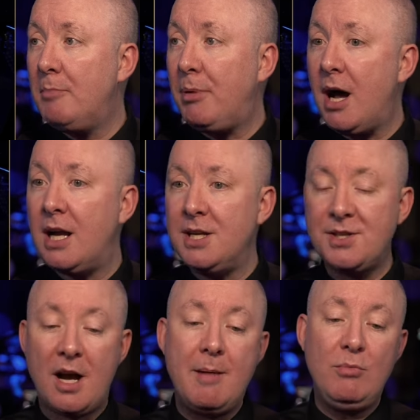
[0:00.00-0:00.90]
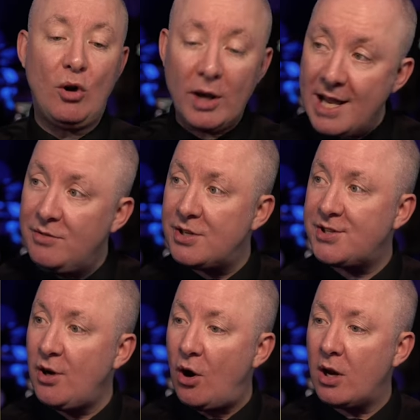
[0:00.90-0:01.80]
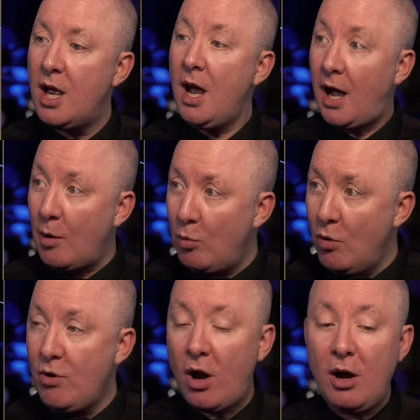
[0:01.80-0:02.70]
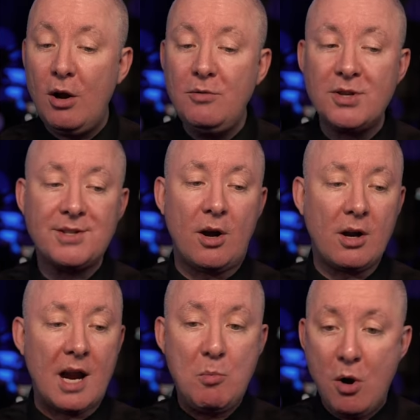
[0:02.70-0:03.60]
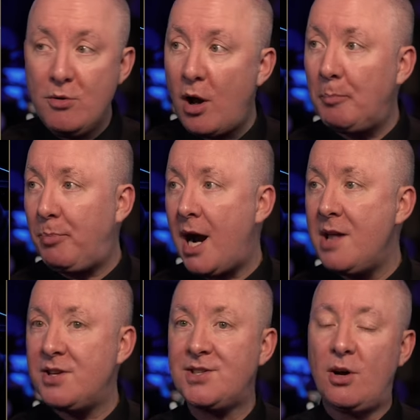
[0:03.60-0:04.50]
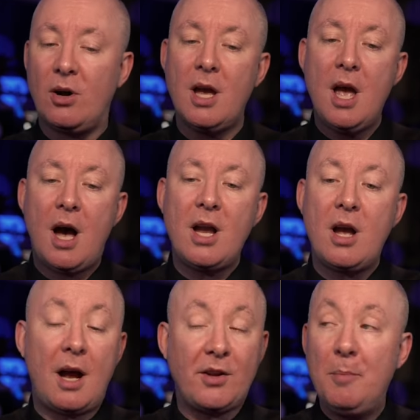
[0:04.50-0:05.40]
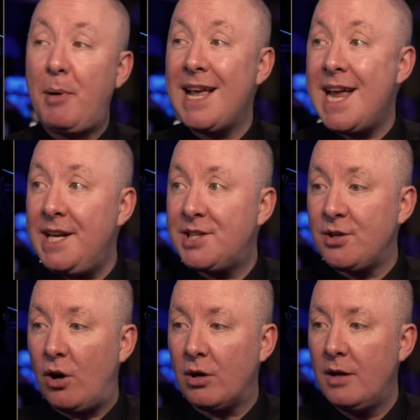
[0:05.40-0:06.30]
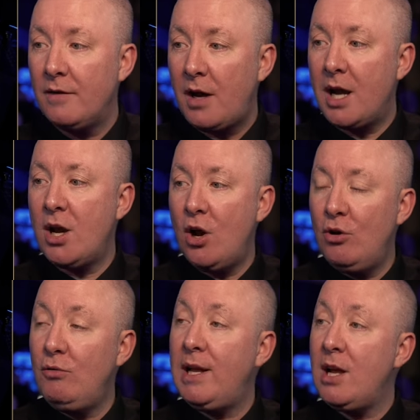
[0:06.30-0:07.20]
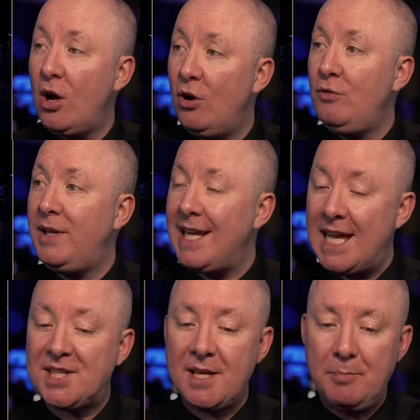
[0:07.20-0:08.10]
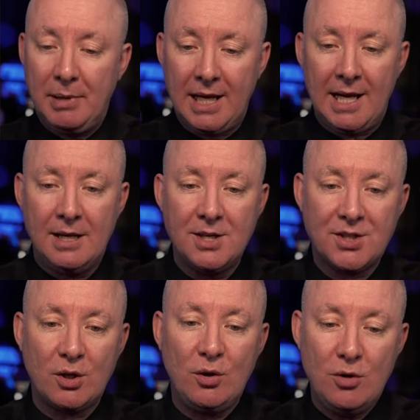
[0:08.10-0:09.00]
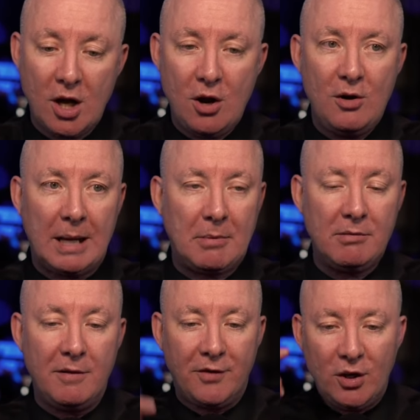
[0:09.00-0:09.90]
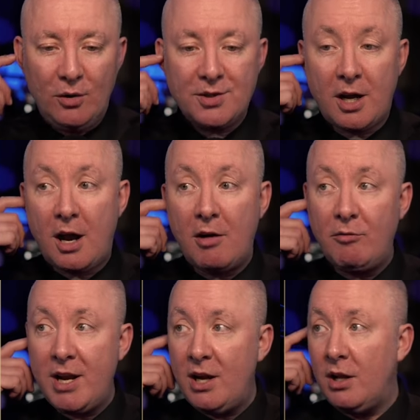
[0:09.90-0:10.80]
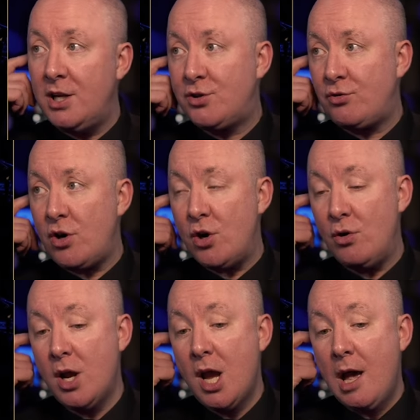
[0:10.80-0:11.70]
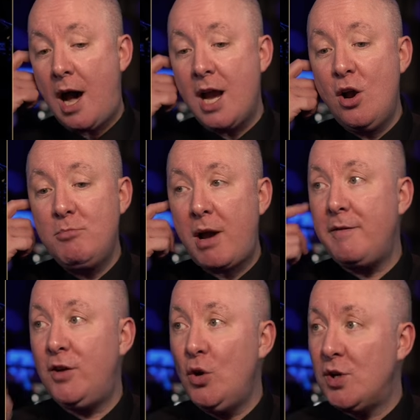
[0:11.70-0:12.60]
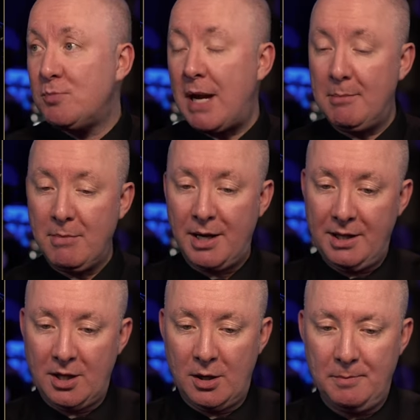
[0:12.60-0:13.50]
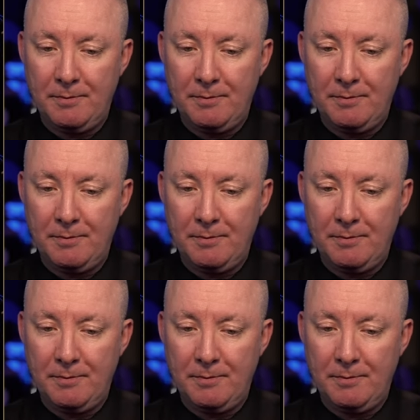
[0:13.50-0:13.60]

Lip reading: biased. I'm not in the stock. I will not own the stock. I will not buy the stock. I don't buy any stock. I only own the S&P. So you know that my reviews are real and true. I hope my viewers make money, though.